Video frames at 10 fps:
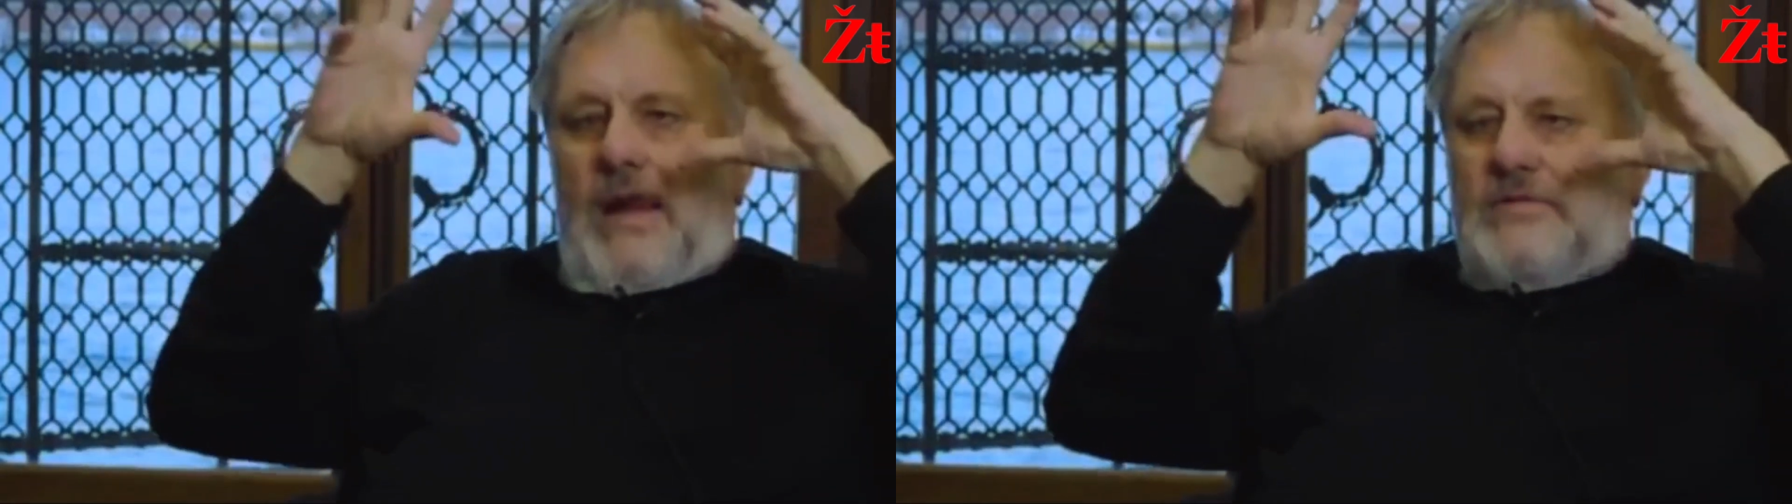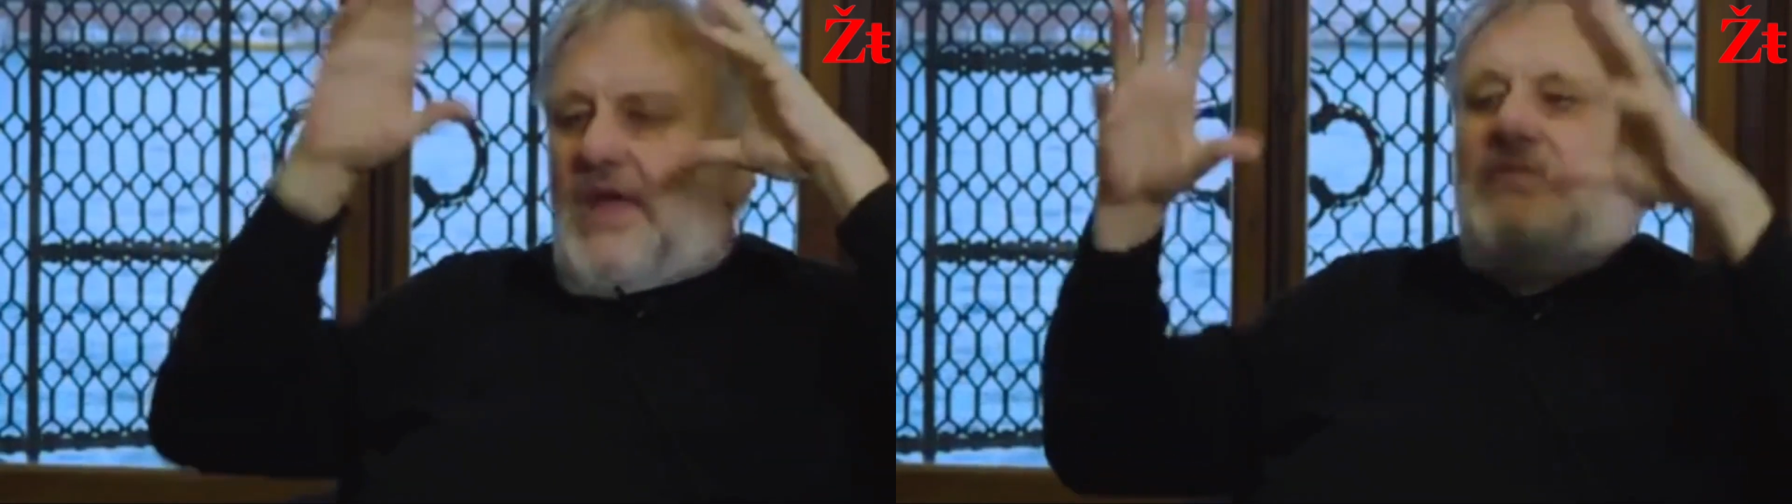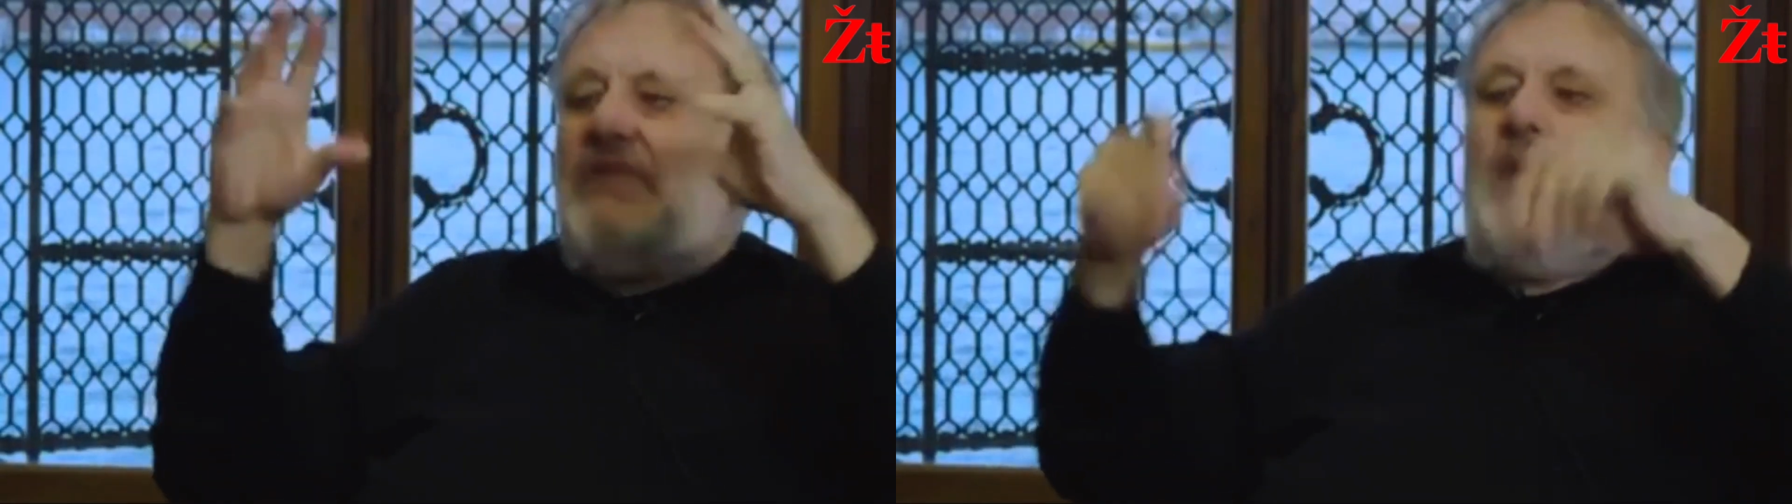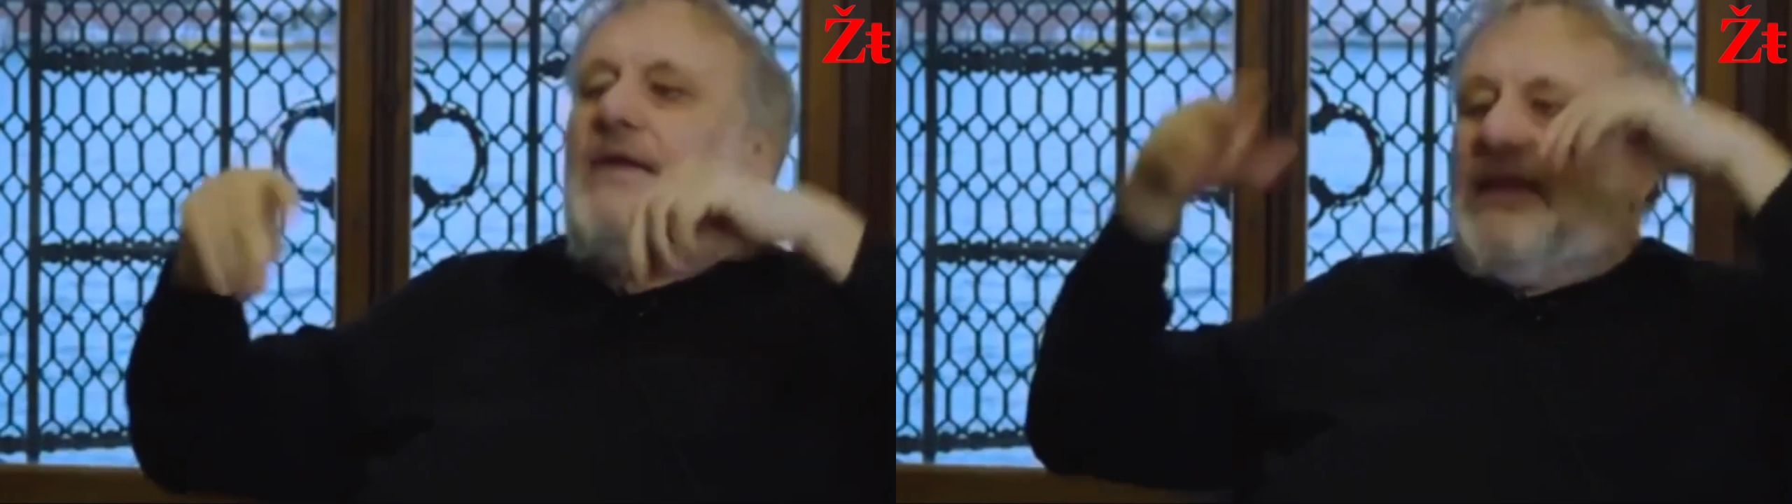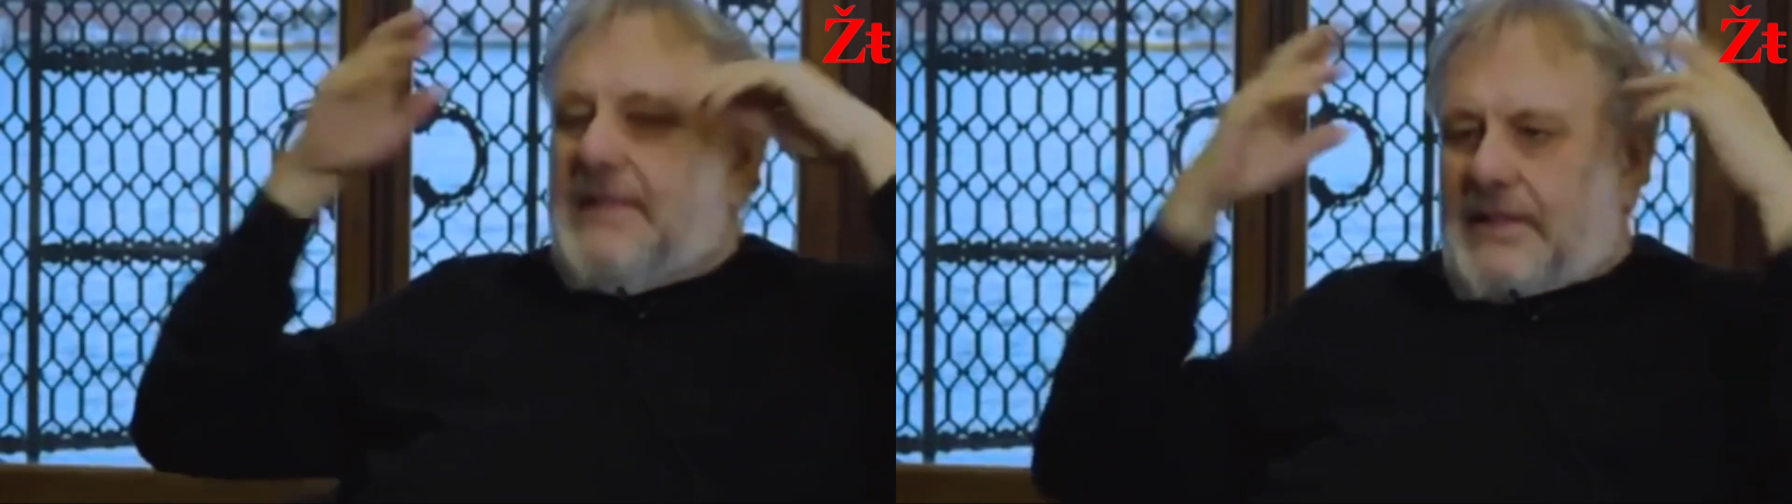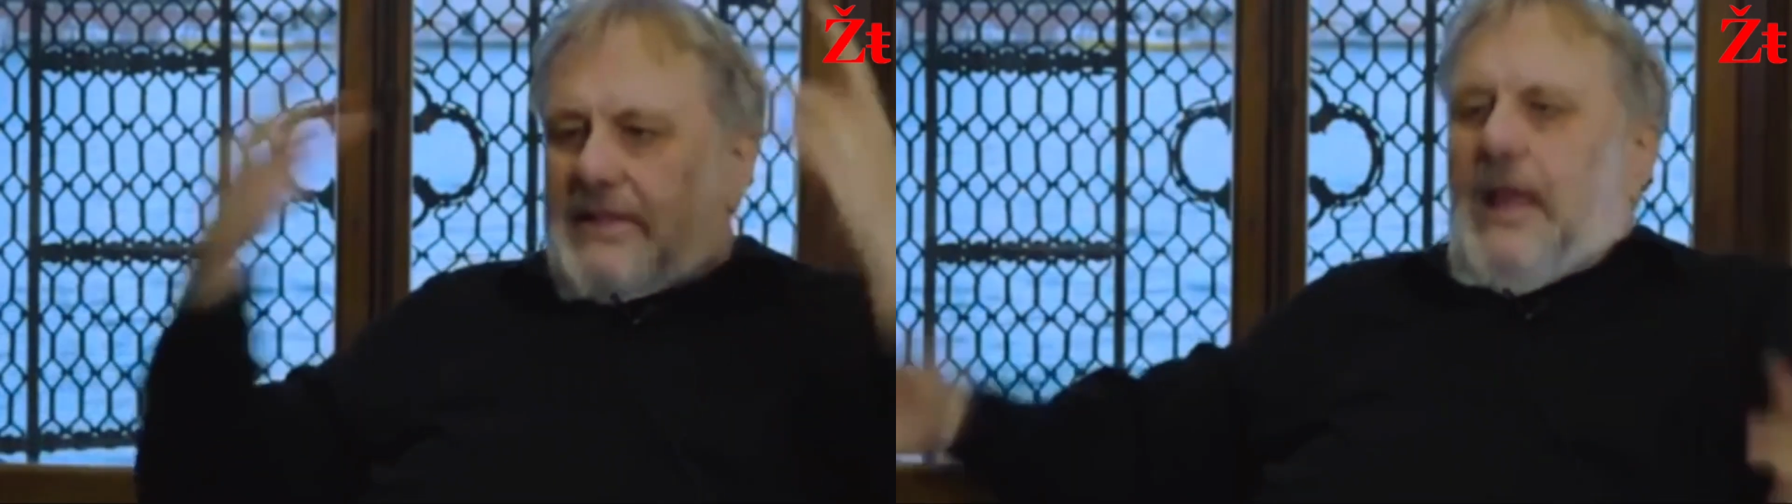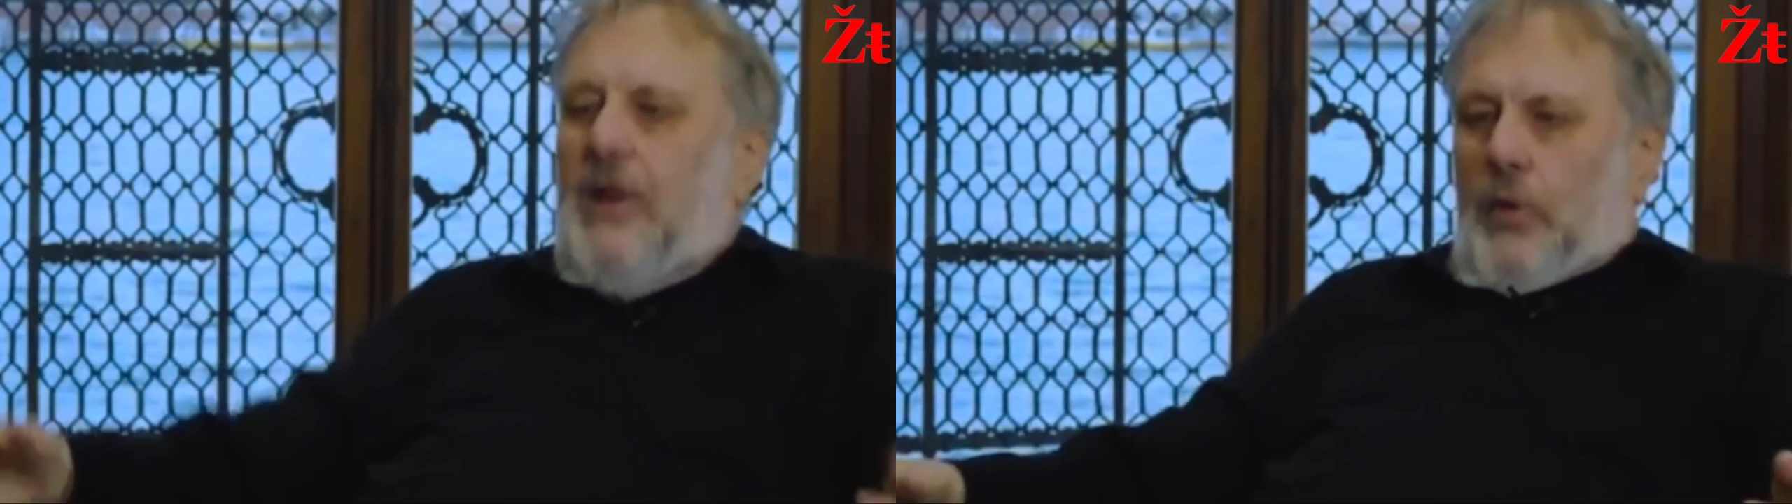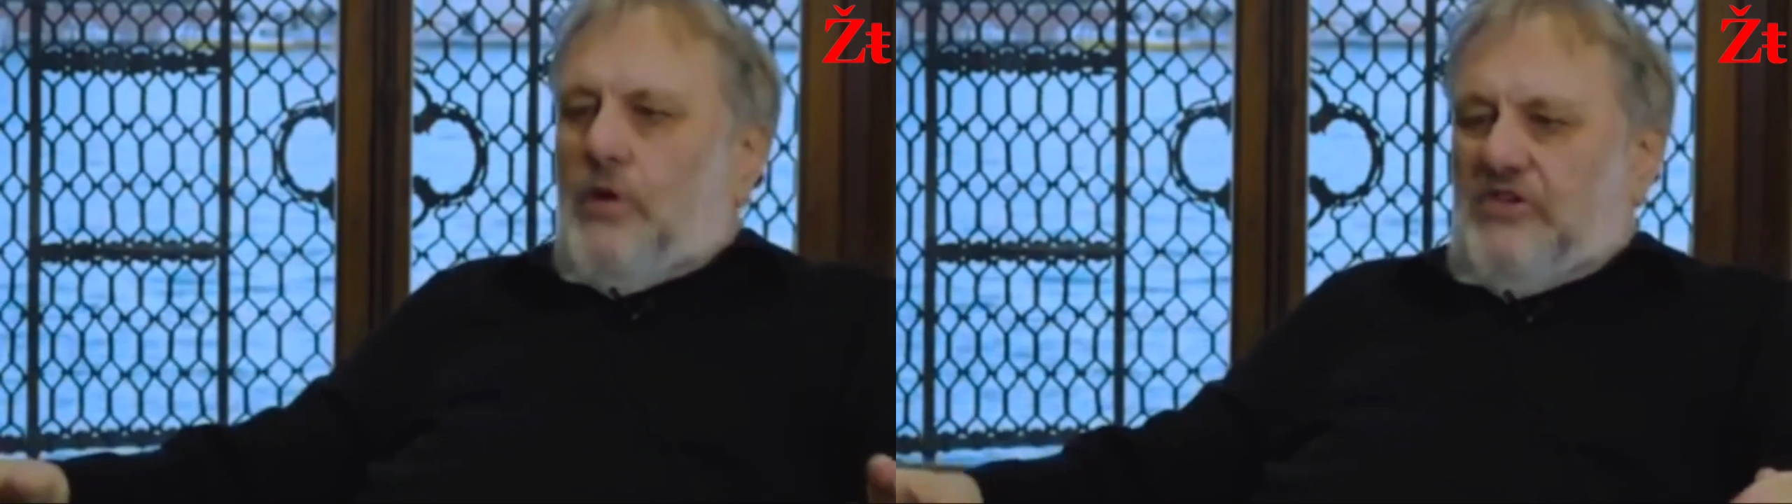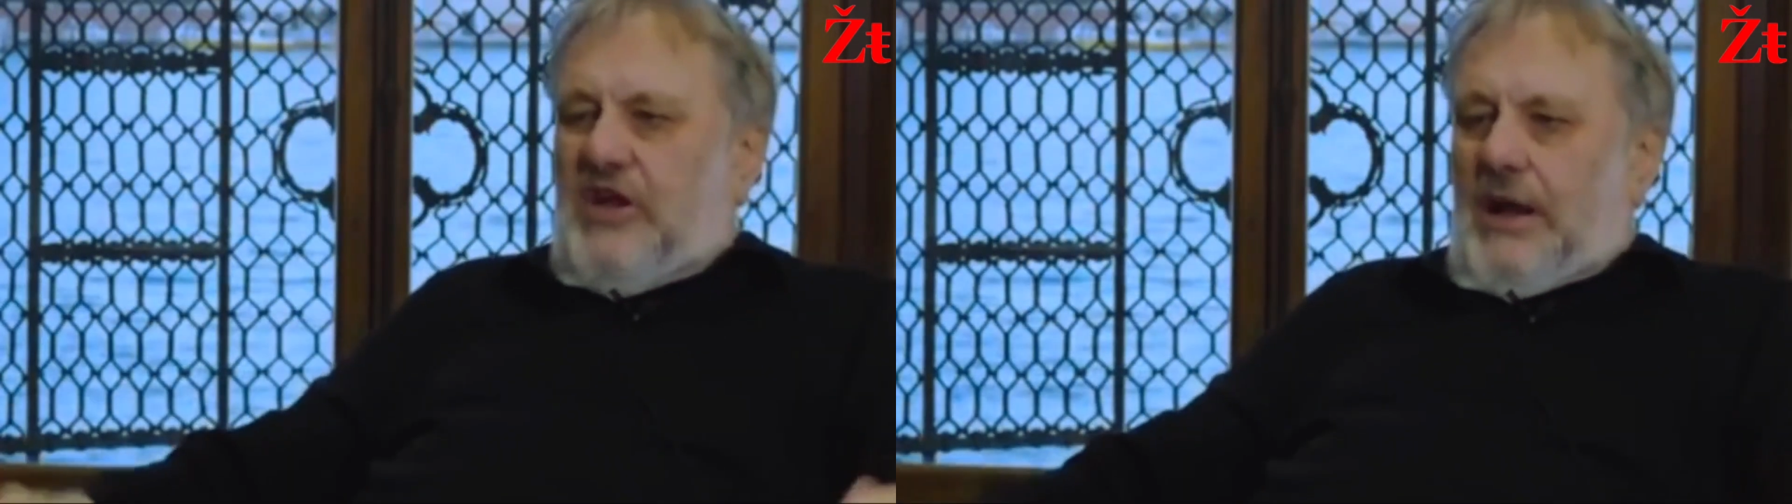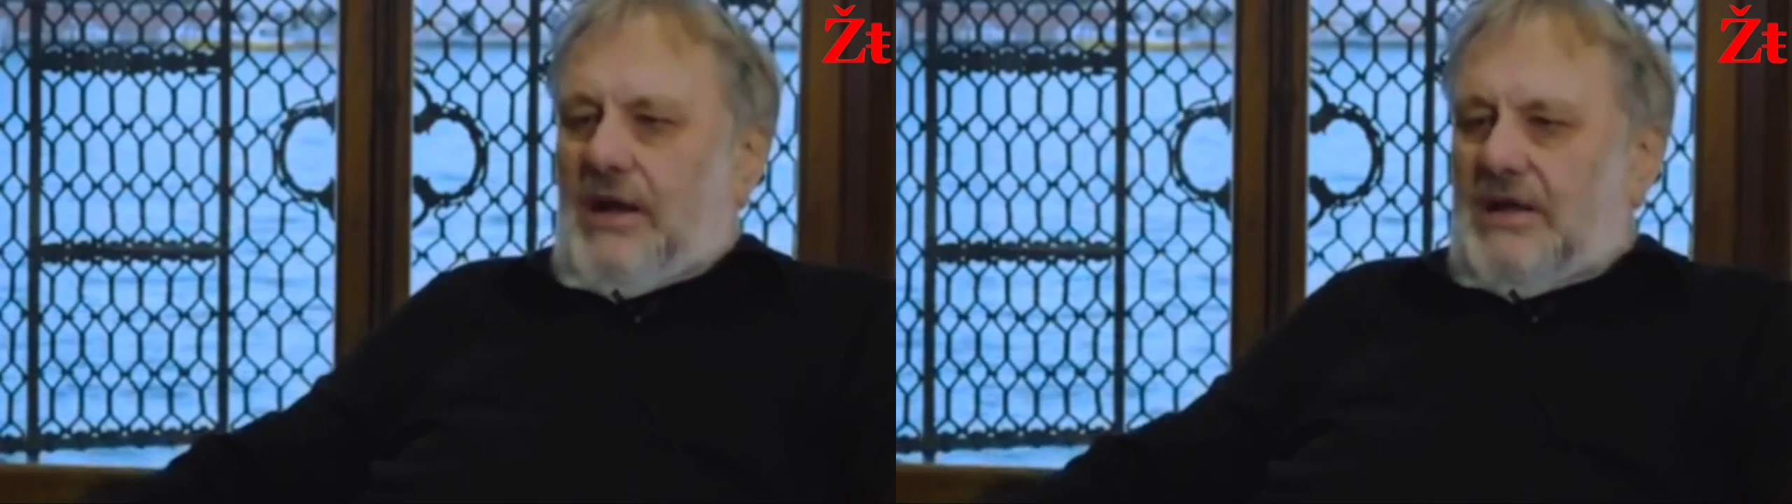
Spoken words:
then there is ecological